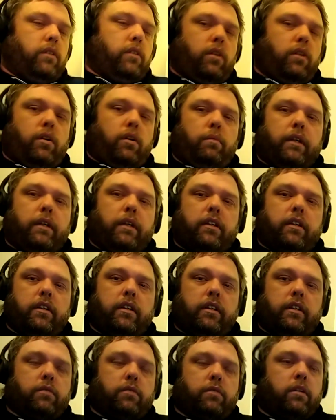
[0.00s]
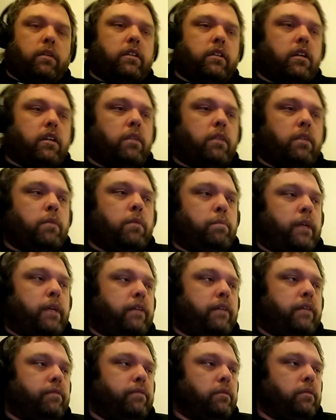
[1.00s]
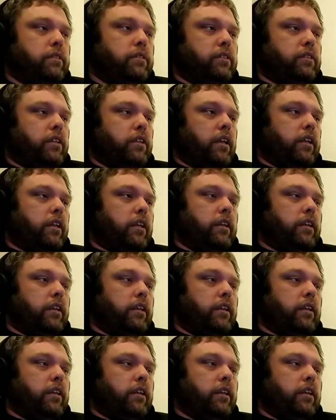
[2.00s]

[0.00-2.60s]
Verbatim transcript: Yep. Oh my goodness. Guantanamo Bay Force suck.